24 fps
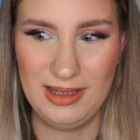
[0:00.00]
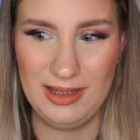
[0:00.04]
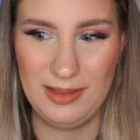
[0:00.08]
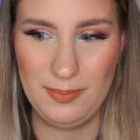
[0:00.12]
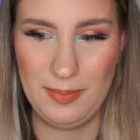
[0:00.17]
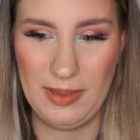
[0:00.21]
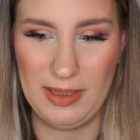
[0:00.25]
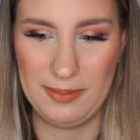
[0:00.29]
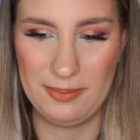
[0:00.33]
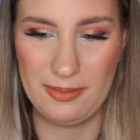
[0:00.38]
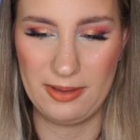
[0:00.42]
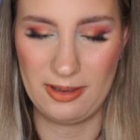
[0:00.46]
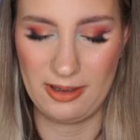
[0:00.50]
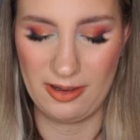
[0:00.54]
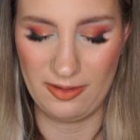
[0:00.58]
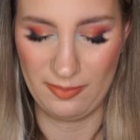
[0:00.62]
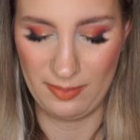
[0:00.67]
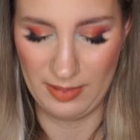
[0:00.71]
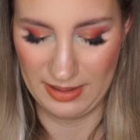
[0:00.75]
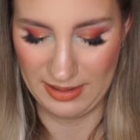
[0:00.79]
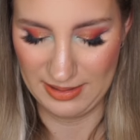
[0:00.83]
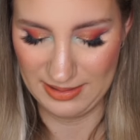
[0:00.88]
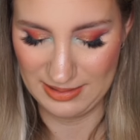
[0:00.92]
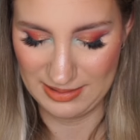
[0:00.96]
Pat McGrath
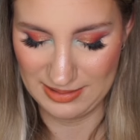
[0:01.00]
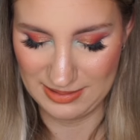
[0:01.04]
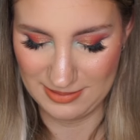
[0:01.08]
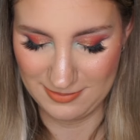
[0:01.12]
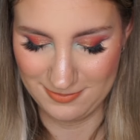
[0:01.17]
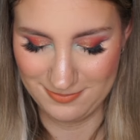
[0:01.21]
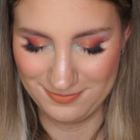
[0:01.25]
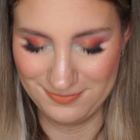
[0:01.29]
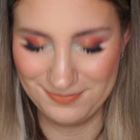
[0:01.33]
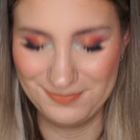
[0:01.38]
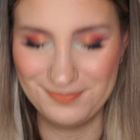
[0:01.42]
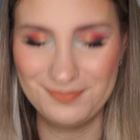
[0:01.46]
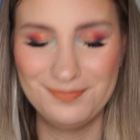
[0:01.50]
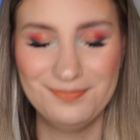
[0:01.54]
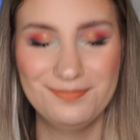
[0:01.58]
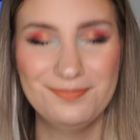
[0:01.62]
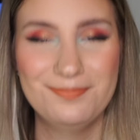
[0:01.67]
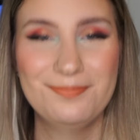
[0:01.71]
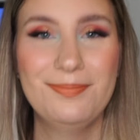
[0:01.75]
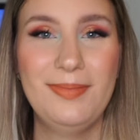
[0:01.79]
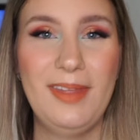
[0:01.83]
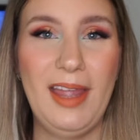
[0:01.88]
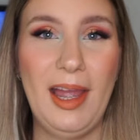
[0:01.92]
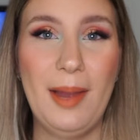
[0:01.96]
palette.
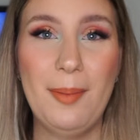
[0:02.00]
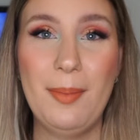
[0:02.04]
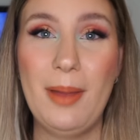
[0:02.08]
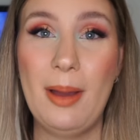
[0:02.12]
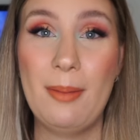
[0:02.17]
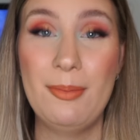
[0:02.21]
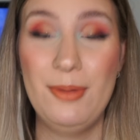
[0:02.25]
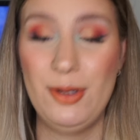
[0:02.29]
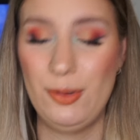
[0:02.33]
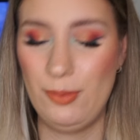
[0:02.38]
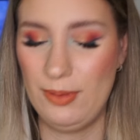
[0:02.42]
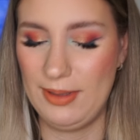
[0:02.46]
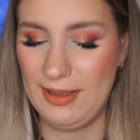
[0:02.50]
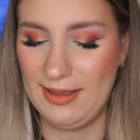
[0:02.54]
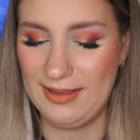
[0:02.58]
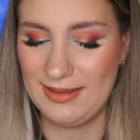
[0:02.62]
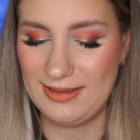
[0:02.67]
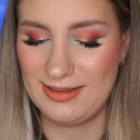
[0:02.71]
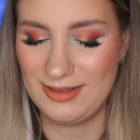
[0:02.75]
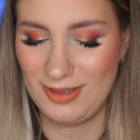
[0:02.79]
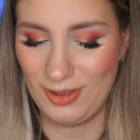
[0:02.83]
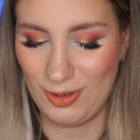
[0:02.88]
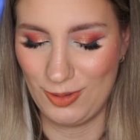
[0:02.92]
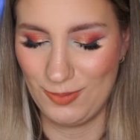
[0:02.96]
Yeah, I'm doing it.
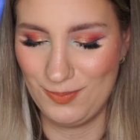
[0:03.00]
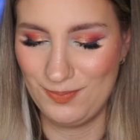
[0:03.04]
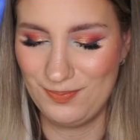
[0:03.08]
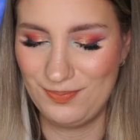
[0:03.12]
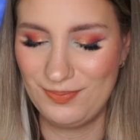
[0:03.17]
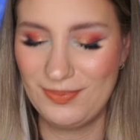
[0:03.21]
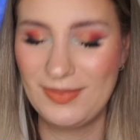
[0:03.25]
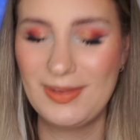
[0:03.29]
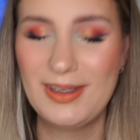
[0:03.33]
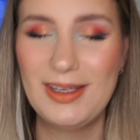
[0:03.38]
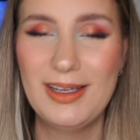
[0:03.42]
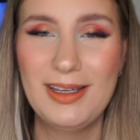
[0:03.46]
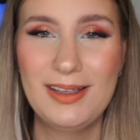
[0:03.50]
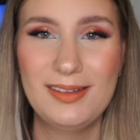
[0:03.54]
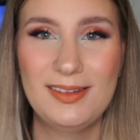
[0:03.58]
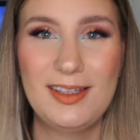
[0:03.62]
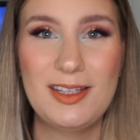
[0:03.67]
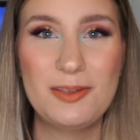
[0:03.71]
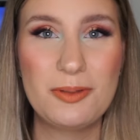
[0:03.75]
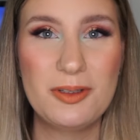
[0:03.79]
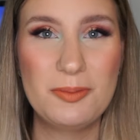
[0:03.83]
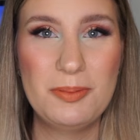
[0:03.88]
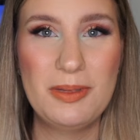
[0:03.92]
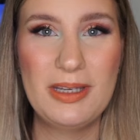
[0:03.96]
So this
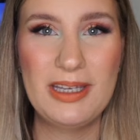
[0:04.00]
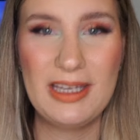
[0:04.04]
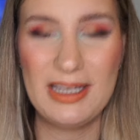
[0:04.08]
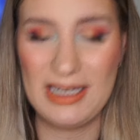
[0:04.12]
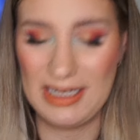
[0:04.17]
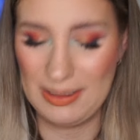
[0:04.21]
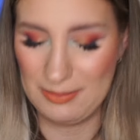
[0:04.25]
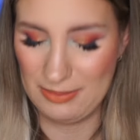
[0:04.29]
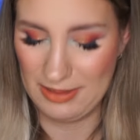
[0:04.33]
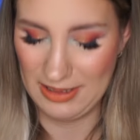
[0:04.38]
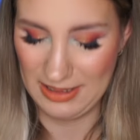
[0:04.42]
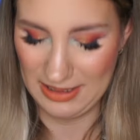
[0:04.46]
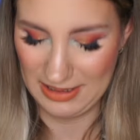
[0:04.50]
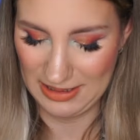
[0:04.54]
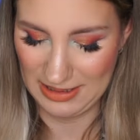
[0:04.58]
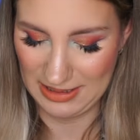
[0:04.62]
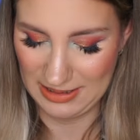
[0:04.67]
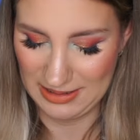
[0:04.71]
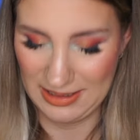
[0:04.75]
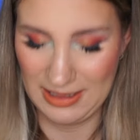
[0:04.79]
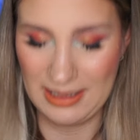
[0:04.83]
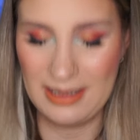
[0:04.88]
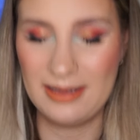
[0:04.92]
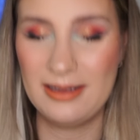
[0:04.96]
one is being eliminated
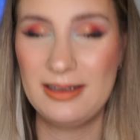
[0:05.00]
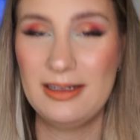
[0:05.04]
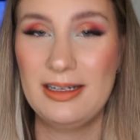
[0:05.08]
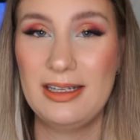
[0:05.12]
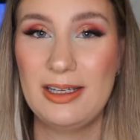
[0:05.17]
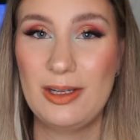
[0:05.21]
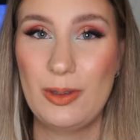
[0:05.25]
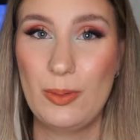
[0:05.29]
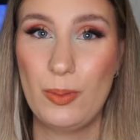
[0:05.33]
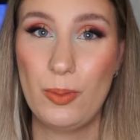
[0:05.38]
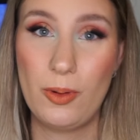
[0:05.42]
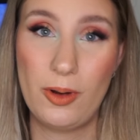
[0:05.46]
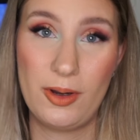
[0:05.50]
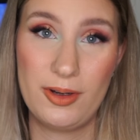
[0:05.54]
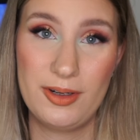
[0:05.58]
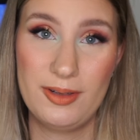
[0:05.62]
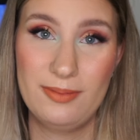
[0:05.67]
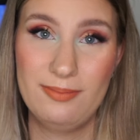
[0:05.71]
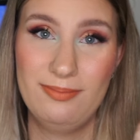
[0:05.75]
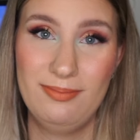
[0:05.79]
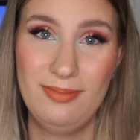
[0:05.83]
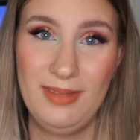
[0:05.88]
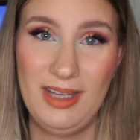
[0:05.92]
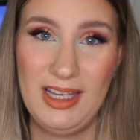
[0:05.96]
and the quad
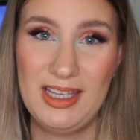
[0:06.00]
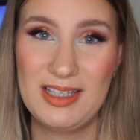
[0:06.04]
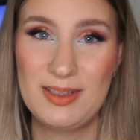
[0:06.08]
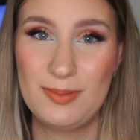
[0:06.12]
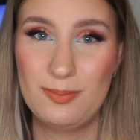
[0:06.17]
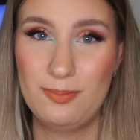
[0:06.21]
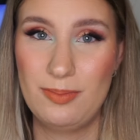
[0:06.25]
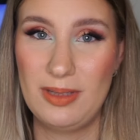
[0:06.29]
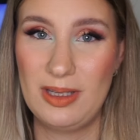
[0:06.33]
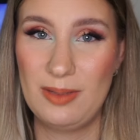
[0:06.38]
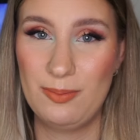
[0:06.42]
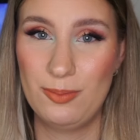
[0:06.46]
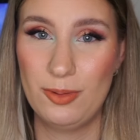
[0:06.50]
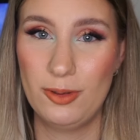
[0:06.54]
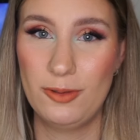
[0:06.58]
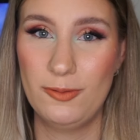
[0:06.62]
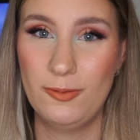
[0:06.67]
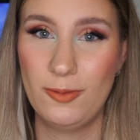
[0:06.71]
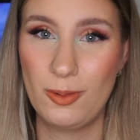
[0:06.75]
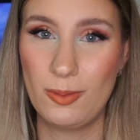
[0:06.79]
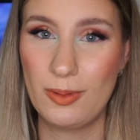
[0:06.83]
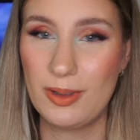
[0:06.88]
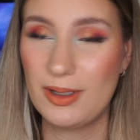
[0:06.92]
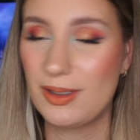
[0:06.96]
is being put
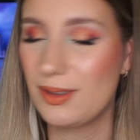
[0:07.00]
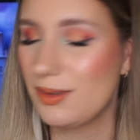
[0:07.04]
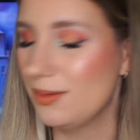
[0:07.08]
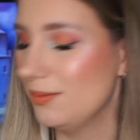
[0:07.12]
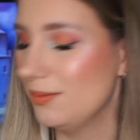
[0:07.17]
forward.